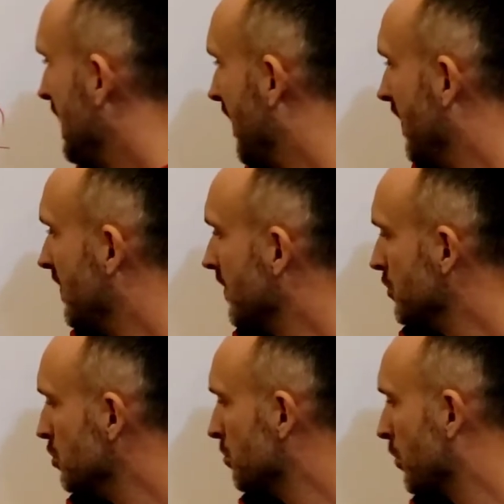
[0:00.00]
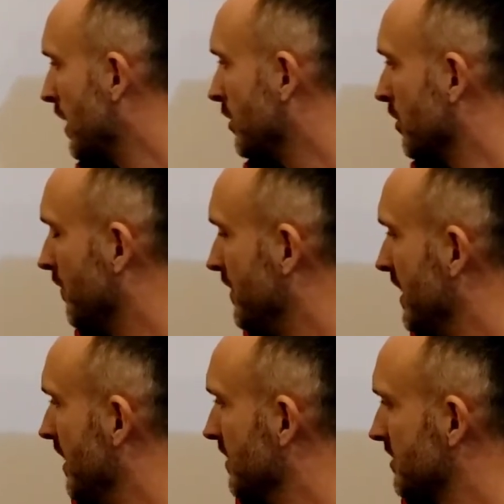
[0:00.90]
And then the numerator of
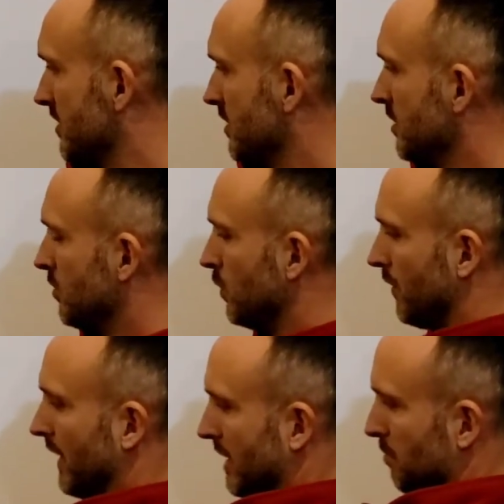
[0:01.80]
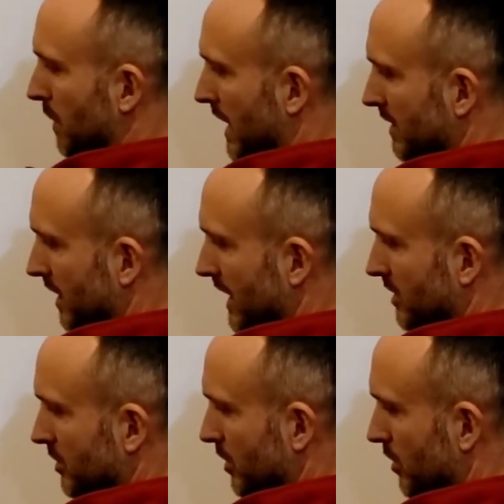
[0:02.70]
this, well, if I combine
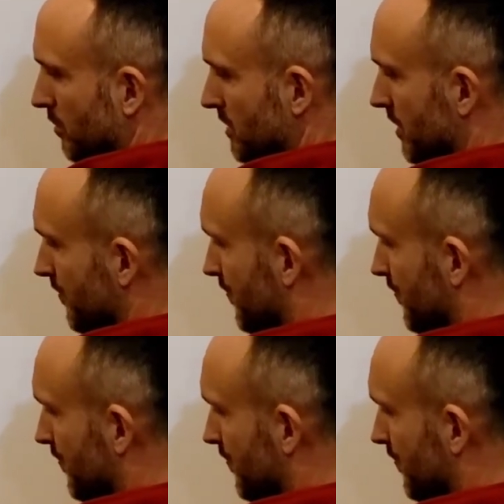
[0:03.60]
like terms,